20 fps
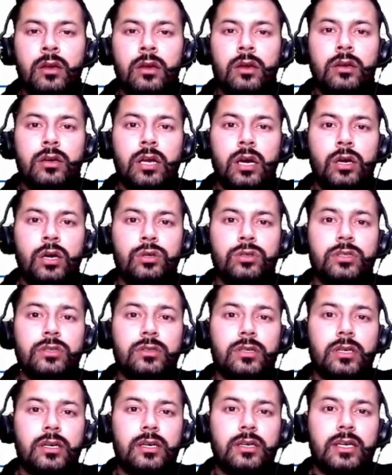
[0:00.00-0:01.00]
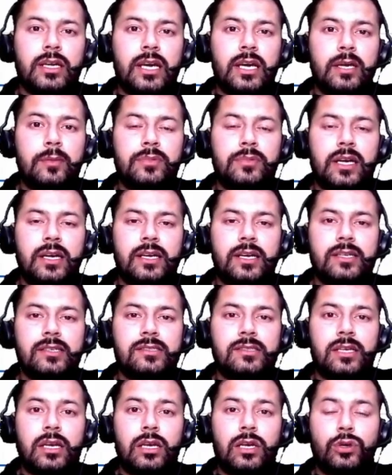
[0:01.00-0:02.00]
Now the third type, that is
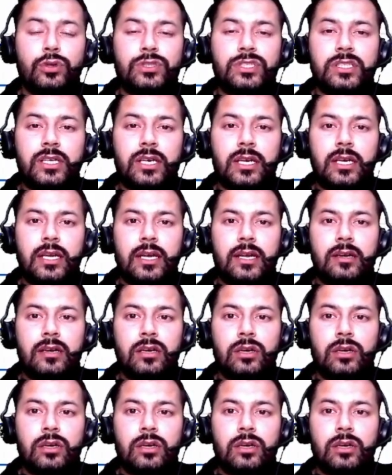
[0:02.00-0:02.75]
the logical error.